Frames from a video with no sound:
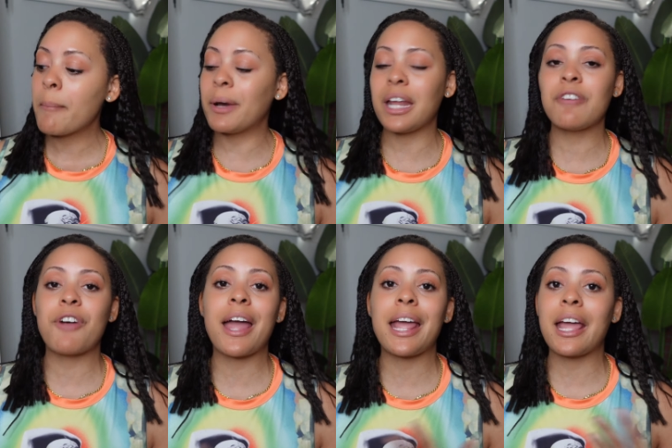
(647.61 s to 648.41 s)
But if
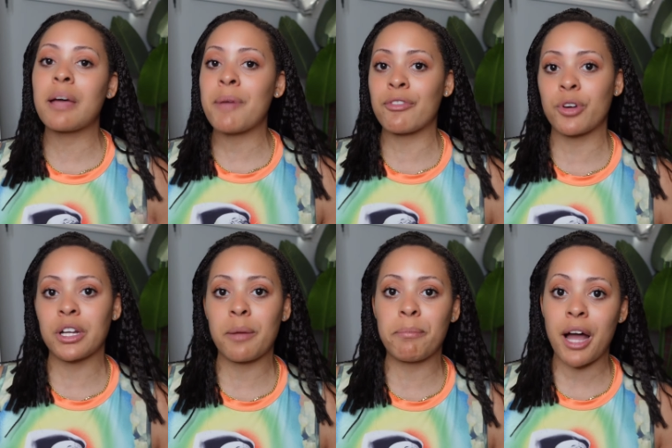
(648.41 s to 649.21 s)
I am ever
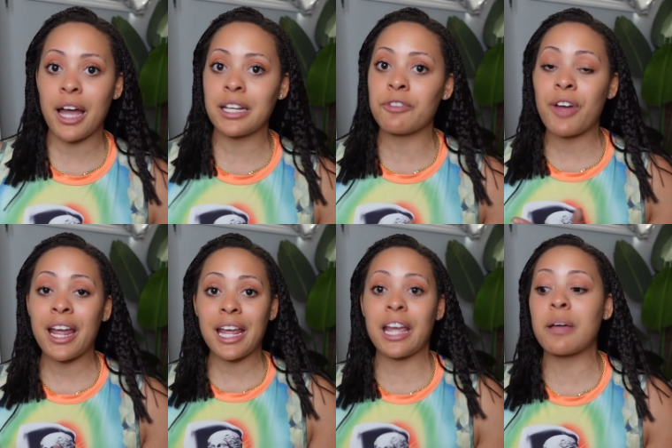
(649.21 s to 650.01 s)
in a bind, if I
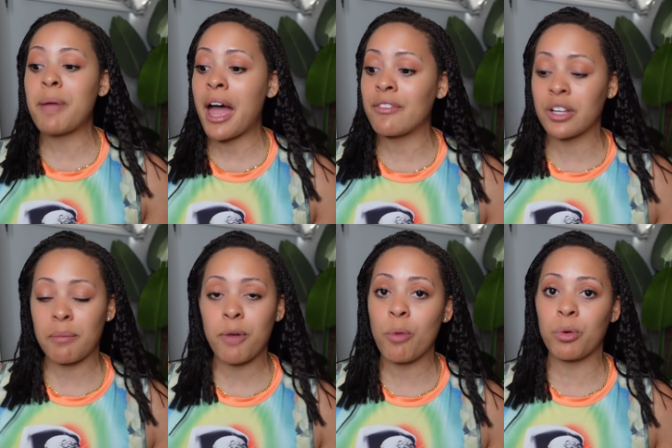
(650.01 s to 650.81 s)
am having a
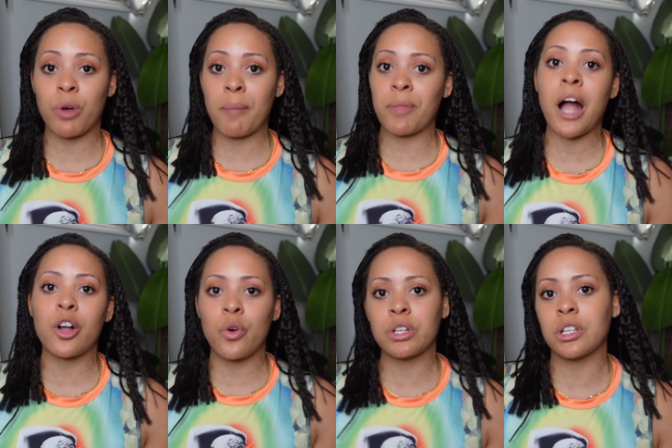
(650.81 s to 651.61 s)
moment where I'm not
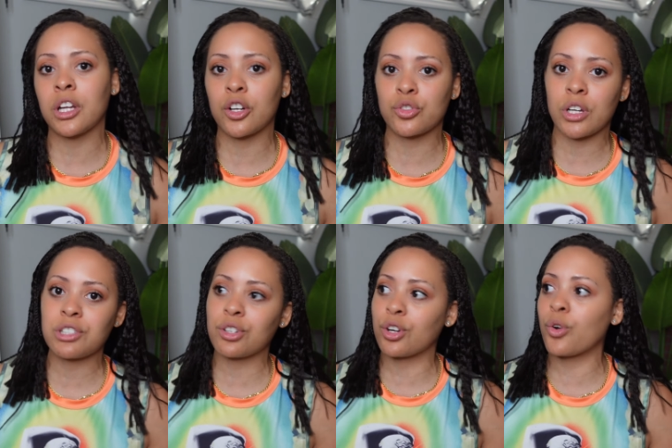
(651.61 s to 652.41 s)
going to the
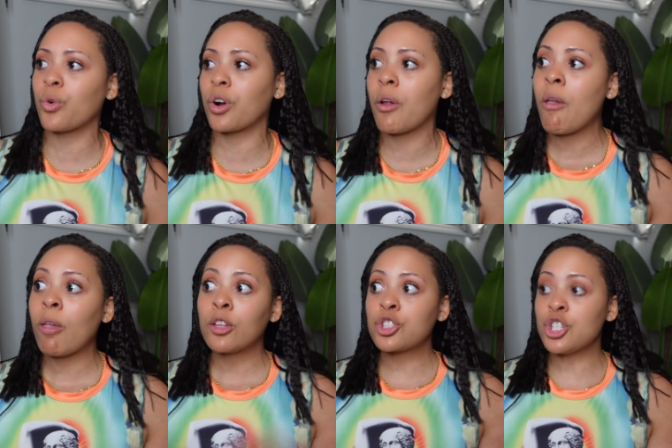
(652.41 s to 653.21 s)
hairdresser or
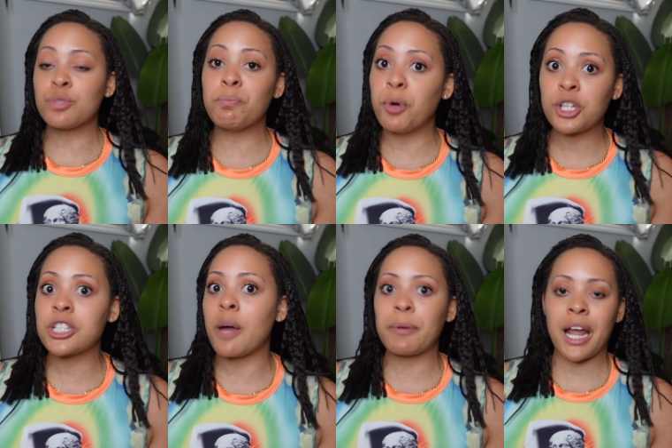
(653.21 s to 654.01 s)
she's booked
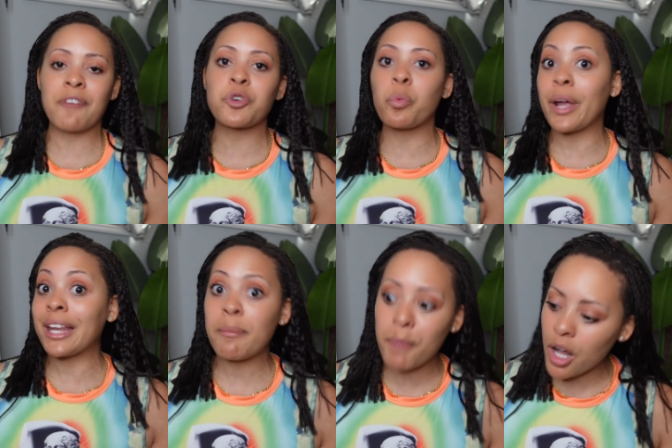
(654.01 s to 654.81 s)
up and I have to
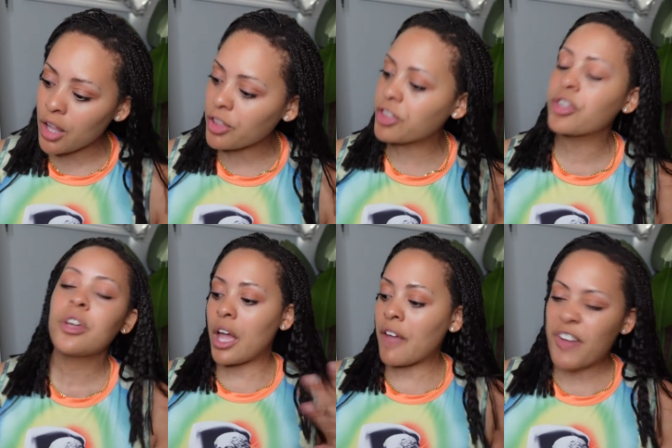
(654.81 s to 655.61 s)
wait a month,
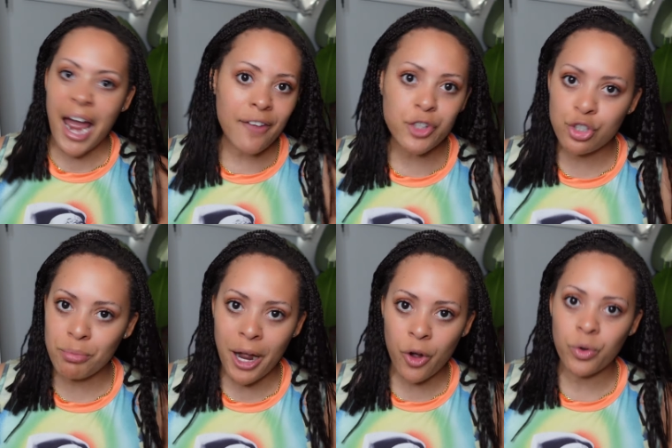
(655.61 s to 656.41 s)
if I have to do
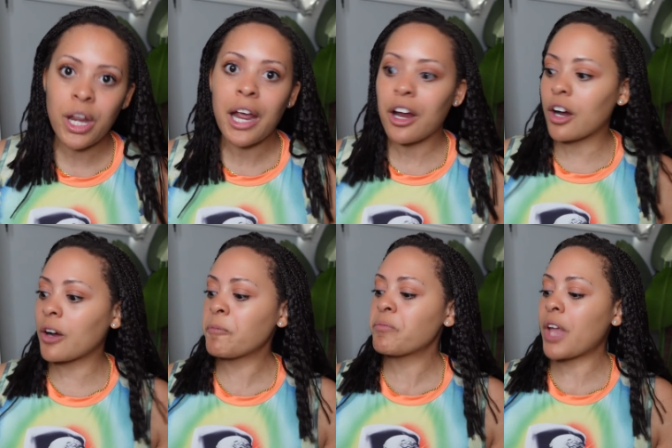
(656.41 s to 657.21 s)
my own
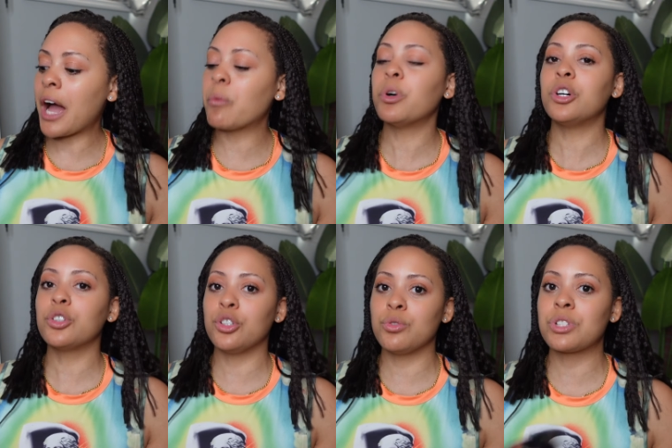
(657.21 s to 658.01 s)
hair, I will
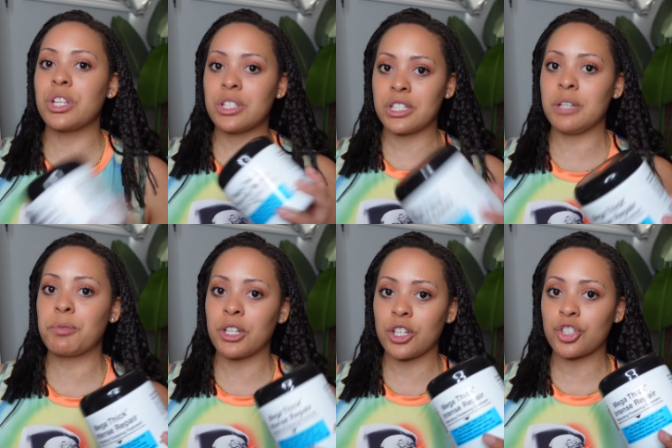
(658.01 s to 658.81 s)
use this deep
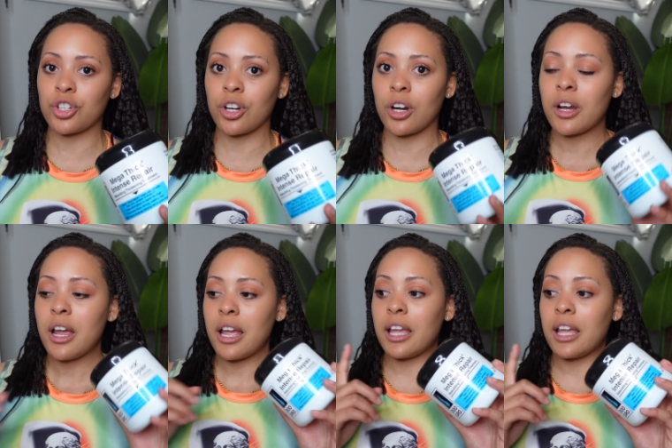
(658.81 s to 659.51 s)
conditioner.